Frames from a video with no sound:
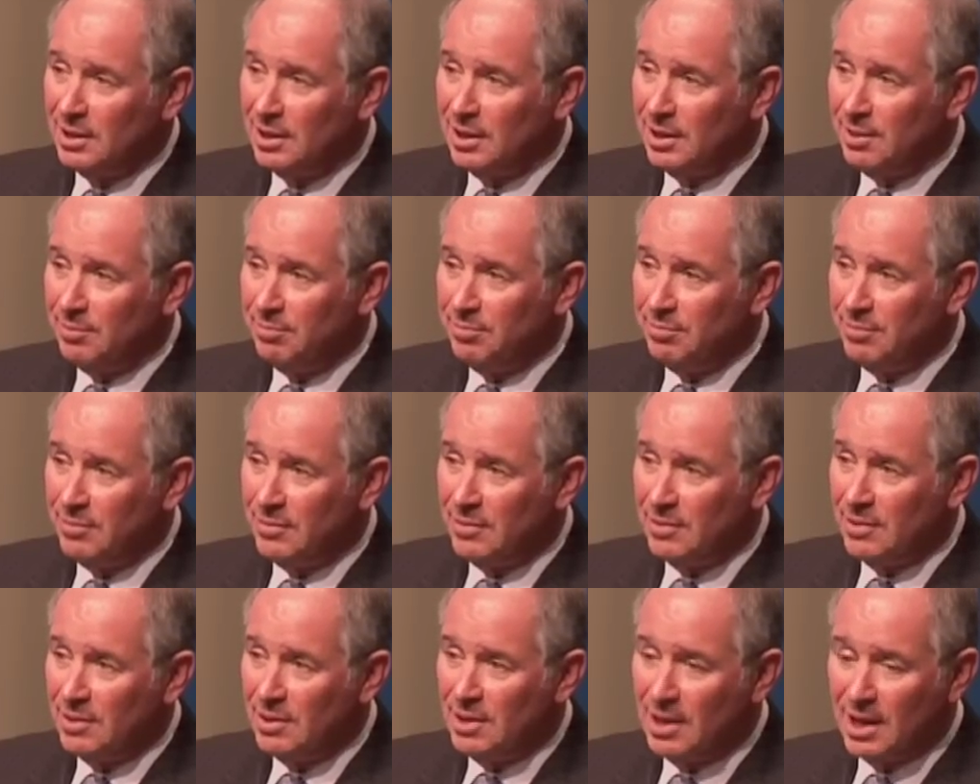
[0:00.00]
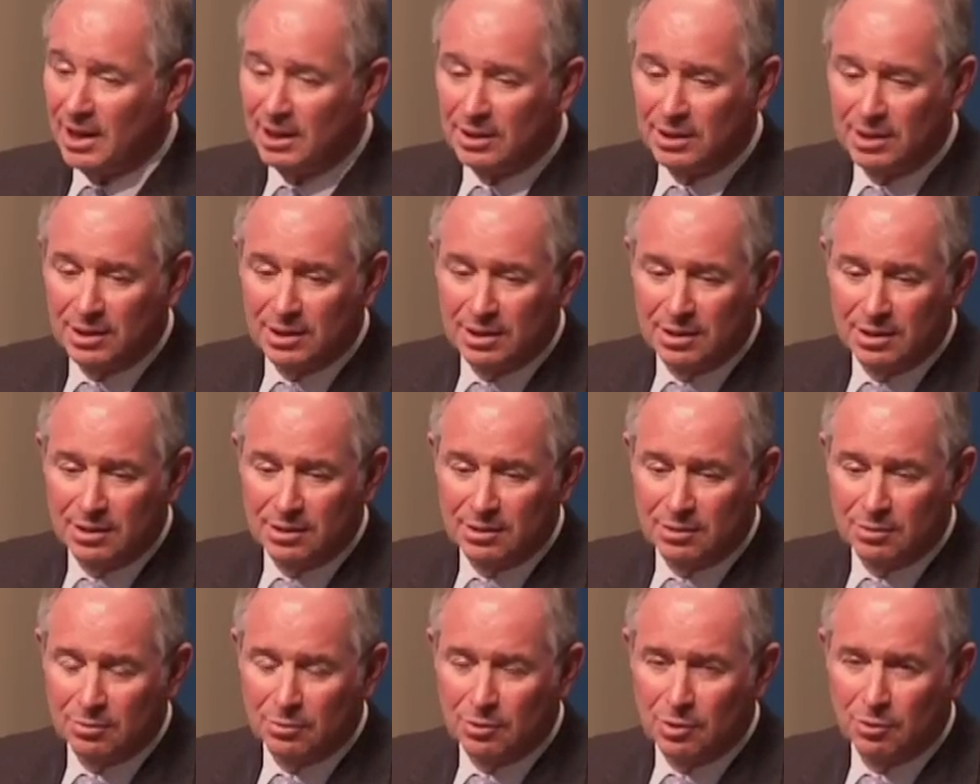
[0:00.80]
um, that
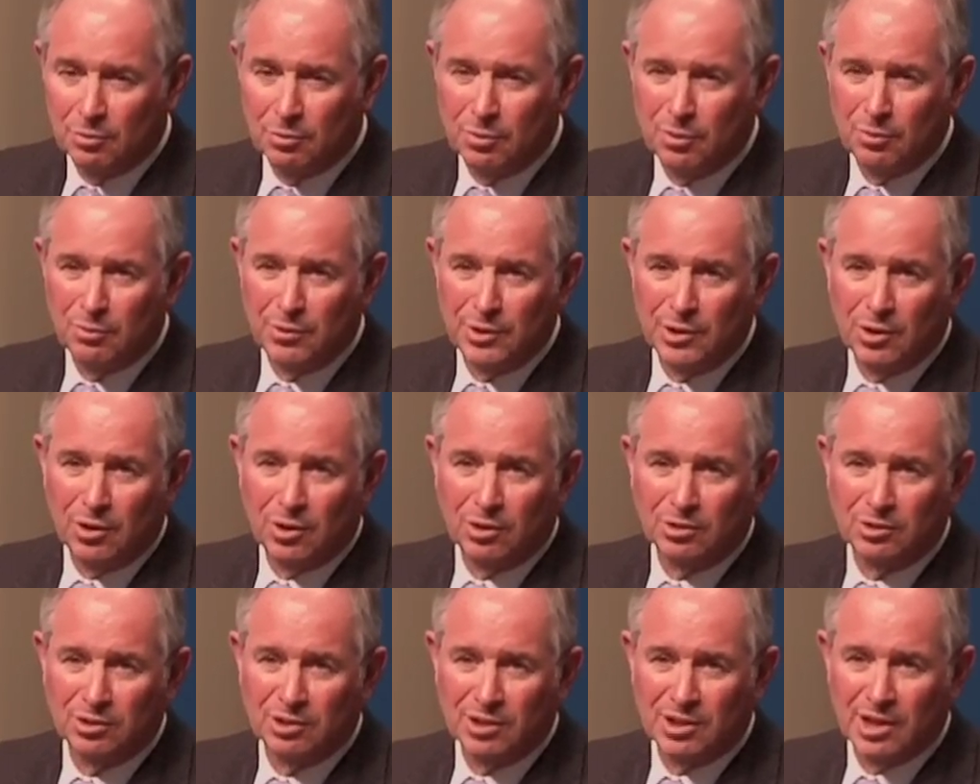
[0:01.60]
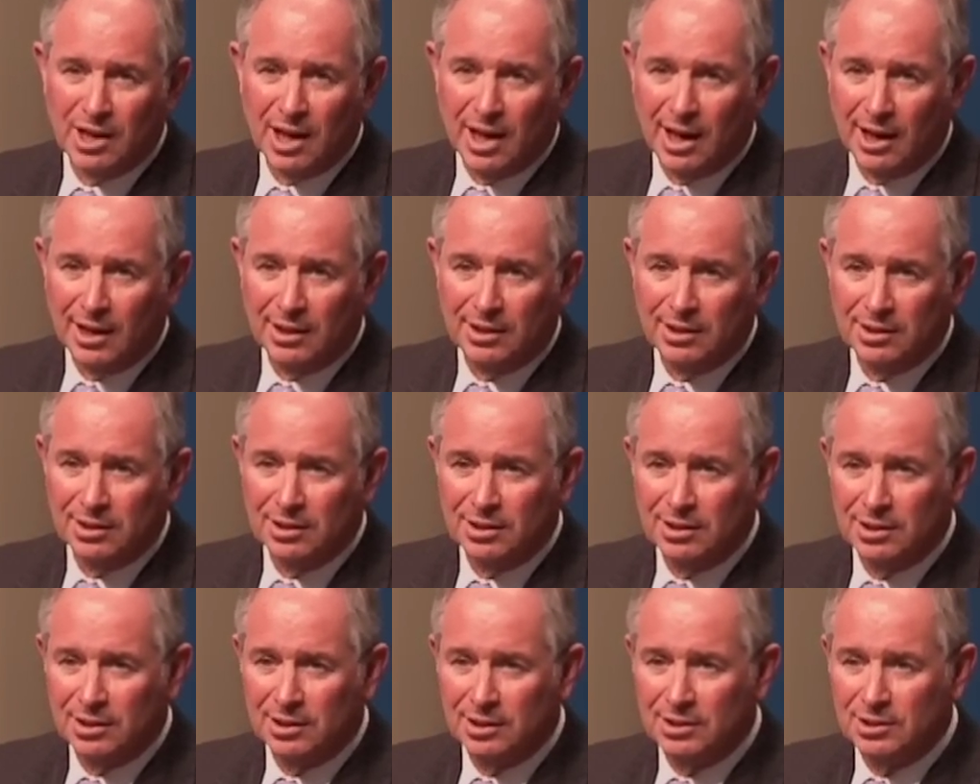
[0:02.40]
what, what, we all look at
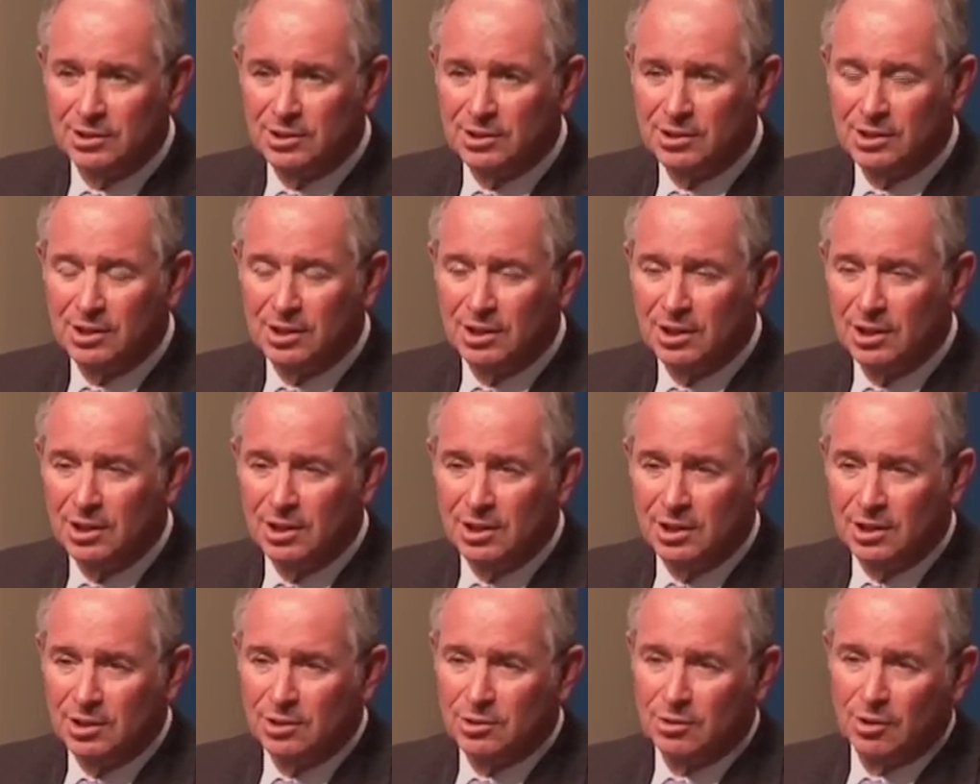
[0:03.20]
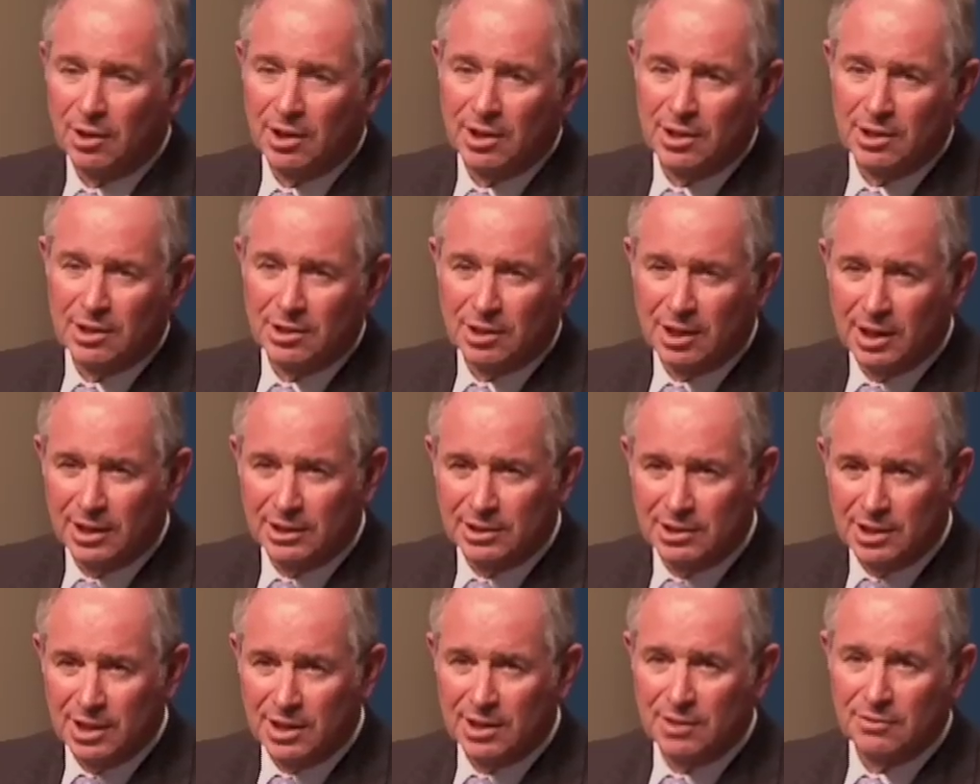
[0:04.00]
is trying to
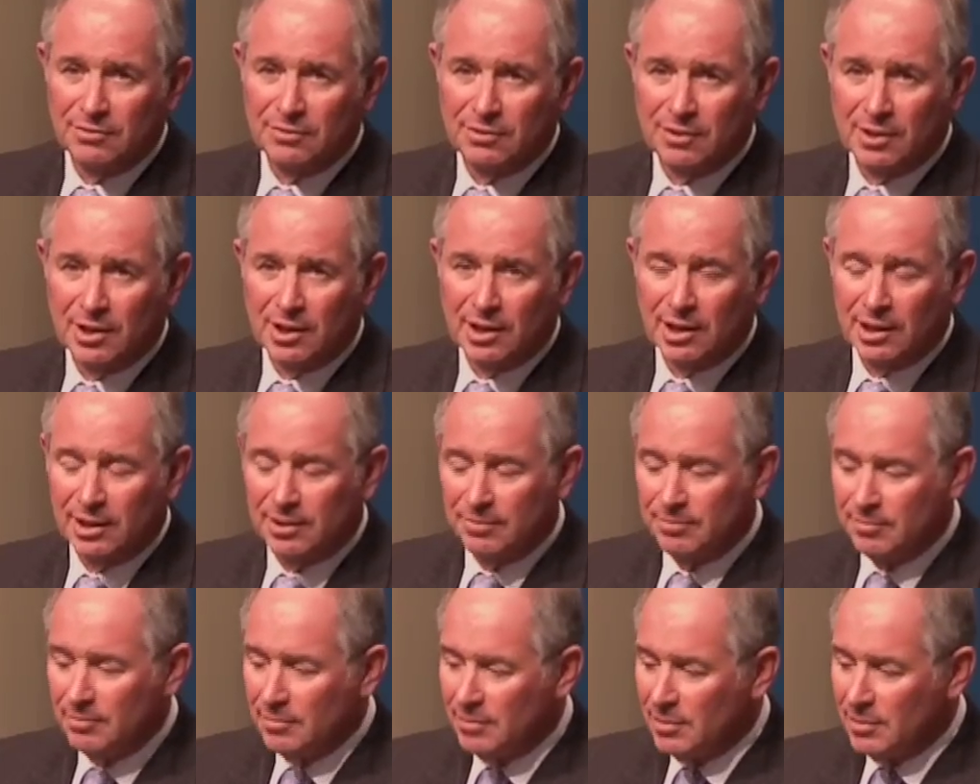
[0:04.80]
identify